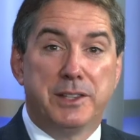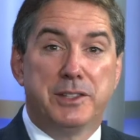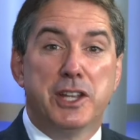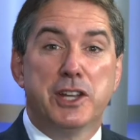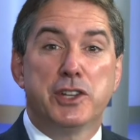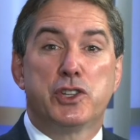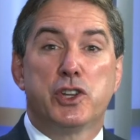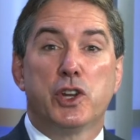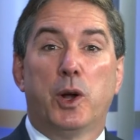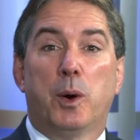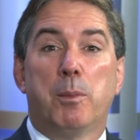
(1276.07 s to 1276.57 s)

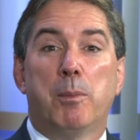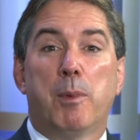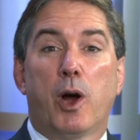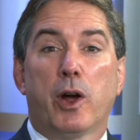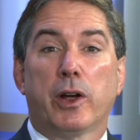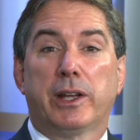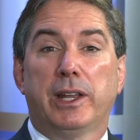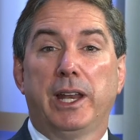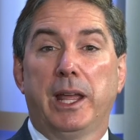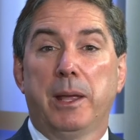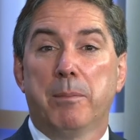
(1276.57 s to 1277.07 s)
digital
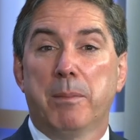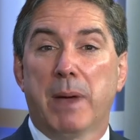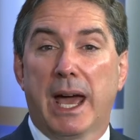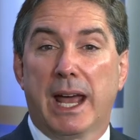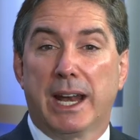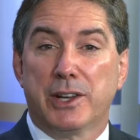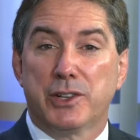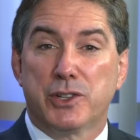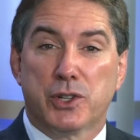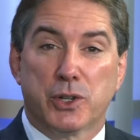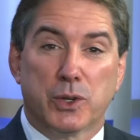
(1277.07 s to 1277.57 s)
marketing
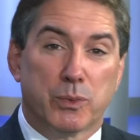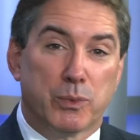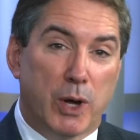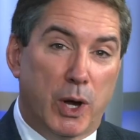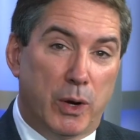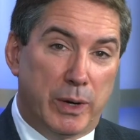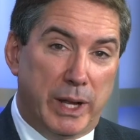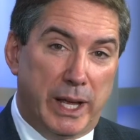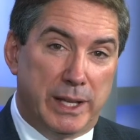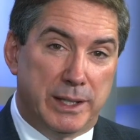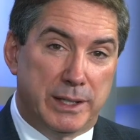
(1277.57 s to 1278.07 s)
manager
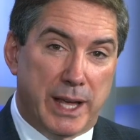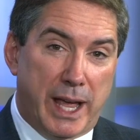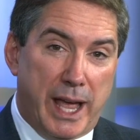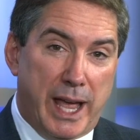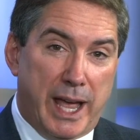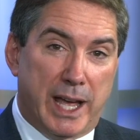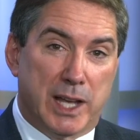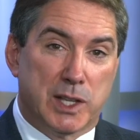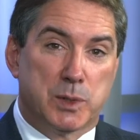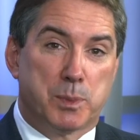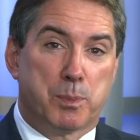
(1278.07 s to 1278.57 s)
wrote in to
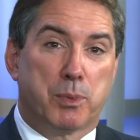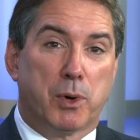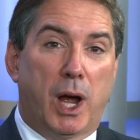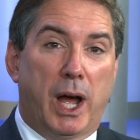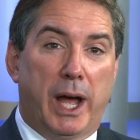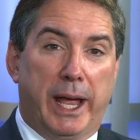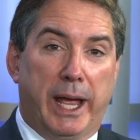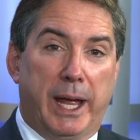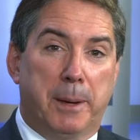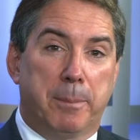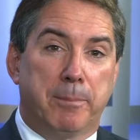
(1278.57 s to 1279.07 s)
ask,
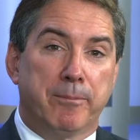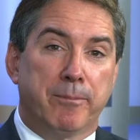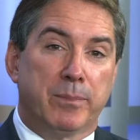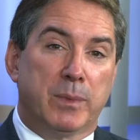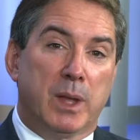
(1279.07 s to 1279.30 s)
Brian,